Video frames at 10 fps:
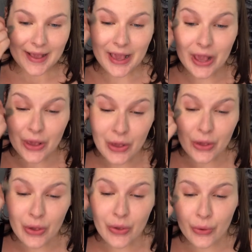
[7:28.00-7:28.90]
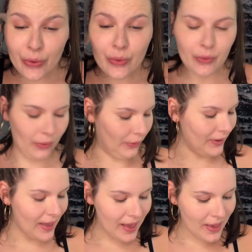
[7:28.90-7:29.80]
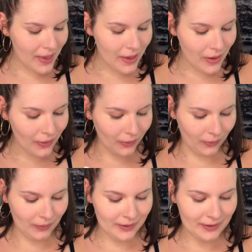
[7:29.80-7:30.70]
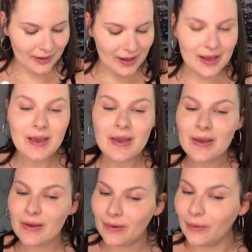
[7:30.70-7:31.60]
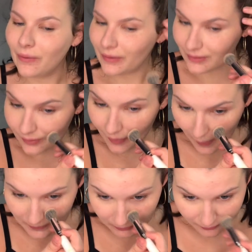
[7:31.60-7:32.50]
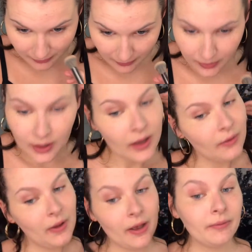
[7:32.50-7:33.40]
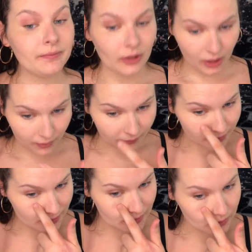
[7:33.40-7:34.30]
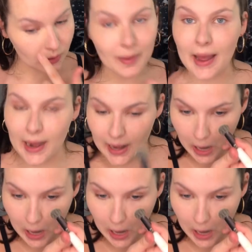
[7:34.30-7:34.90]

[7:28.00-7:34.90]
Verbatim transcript: Ew. Ew. Ew. Let's see if it happens over here. Well, the coverage isn't too bad.